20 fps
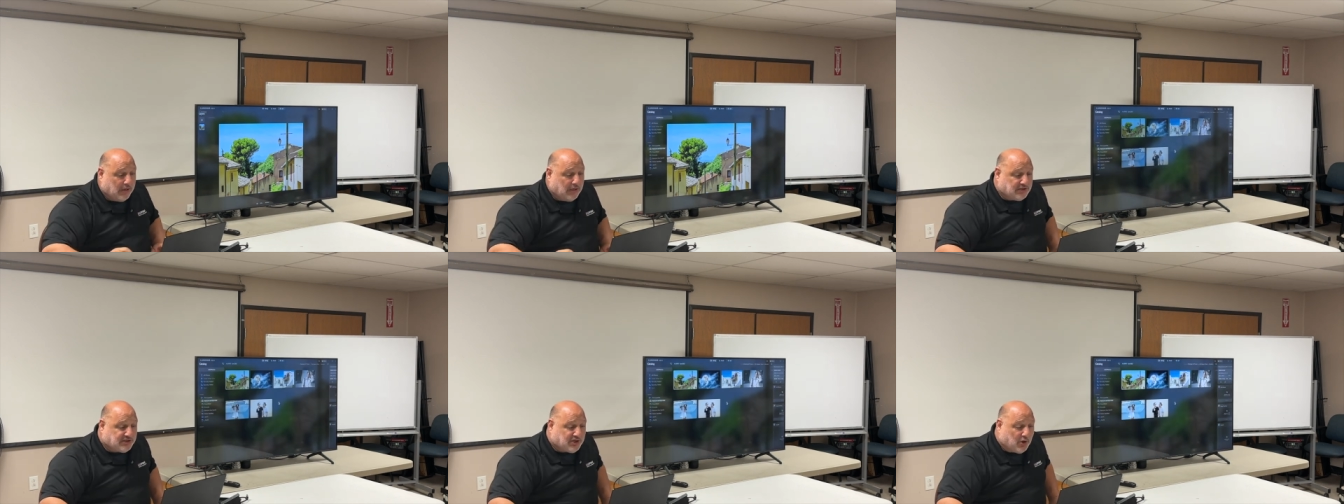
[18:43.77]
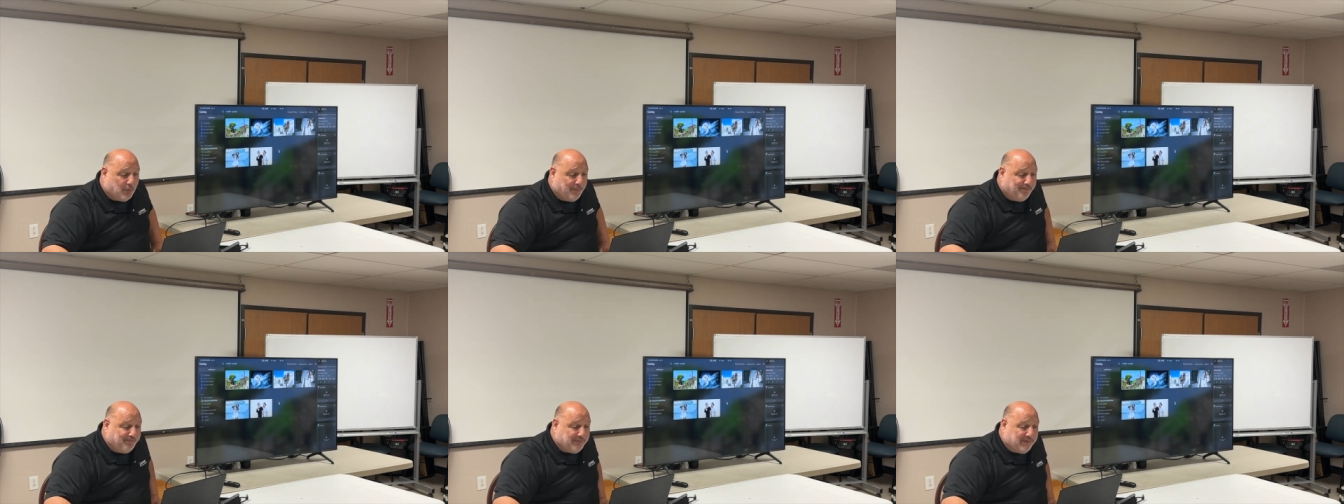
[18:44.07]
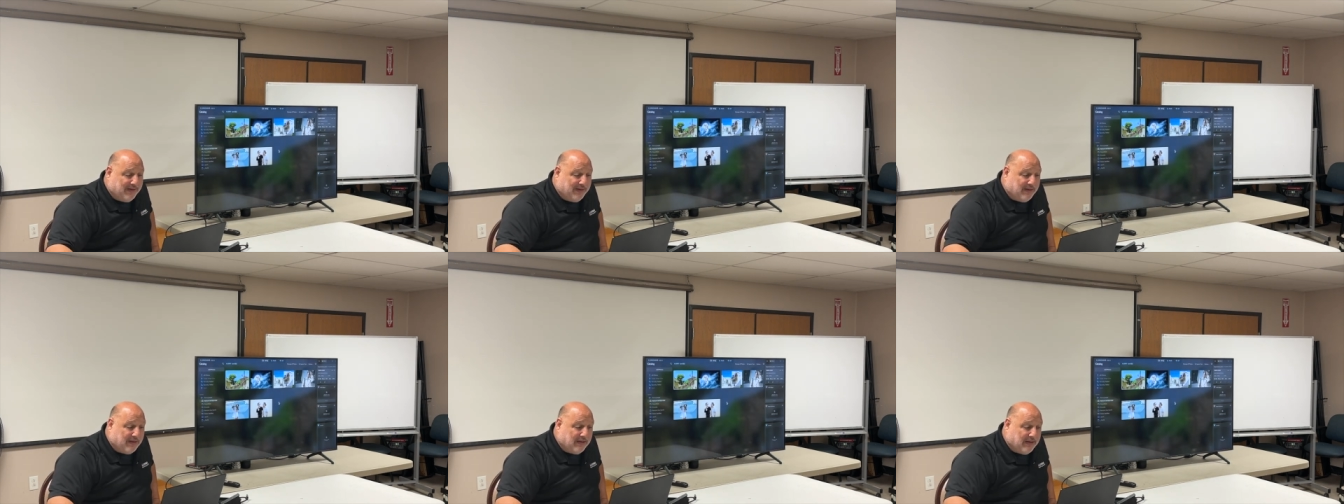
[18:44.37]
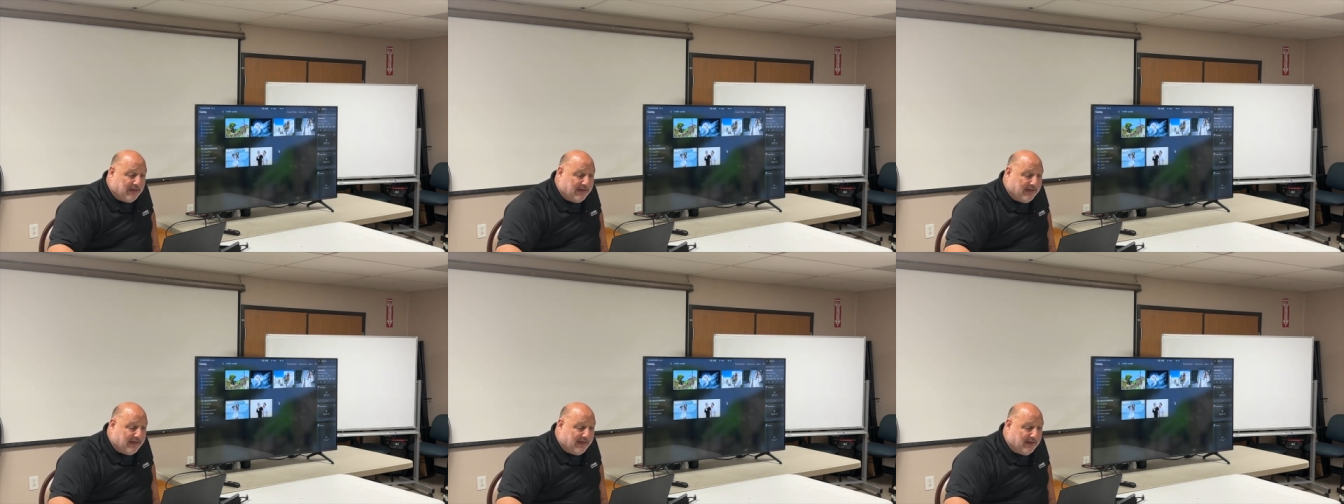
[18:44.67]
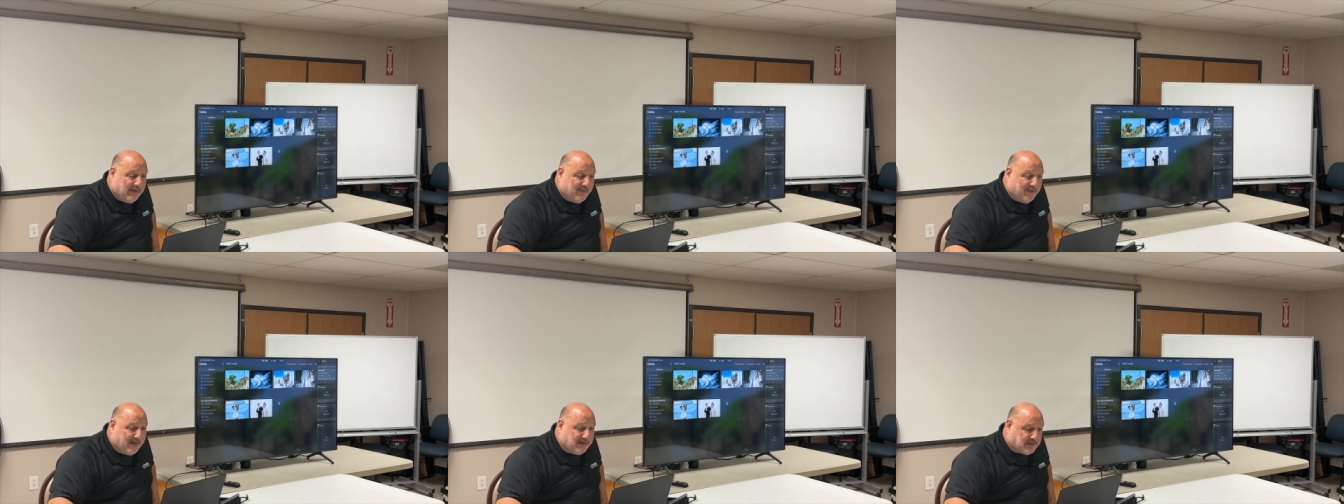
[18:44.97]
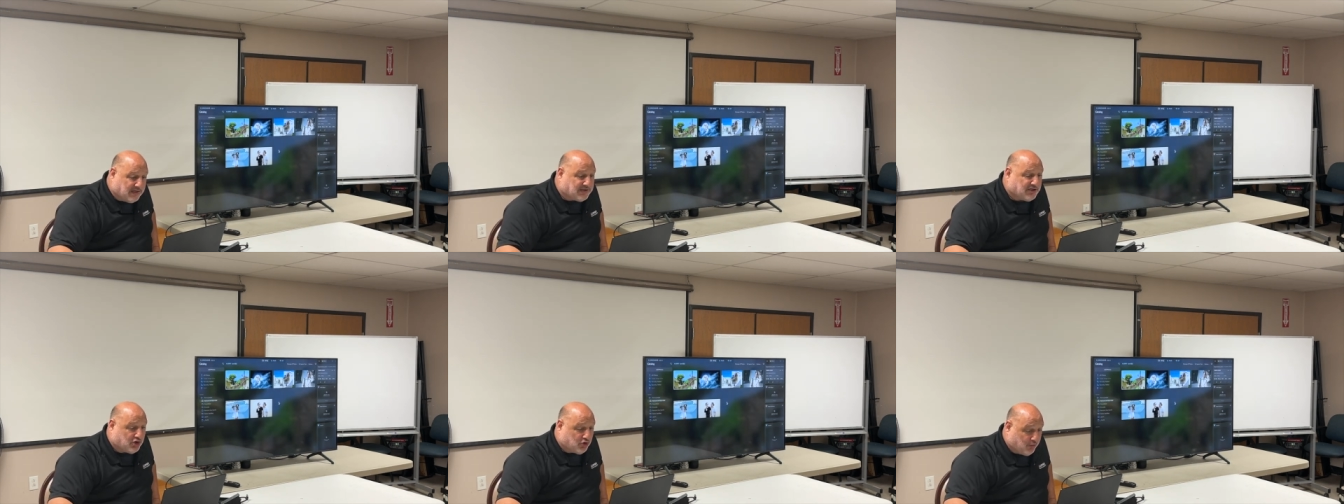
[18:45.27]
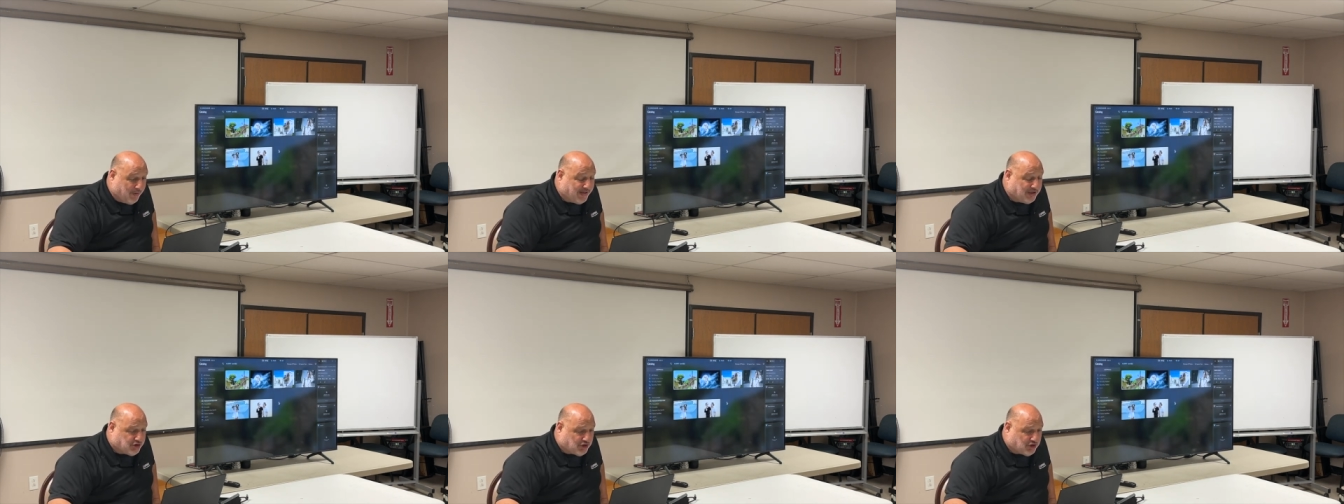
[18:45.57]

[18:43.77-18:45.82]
So it does a great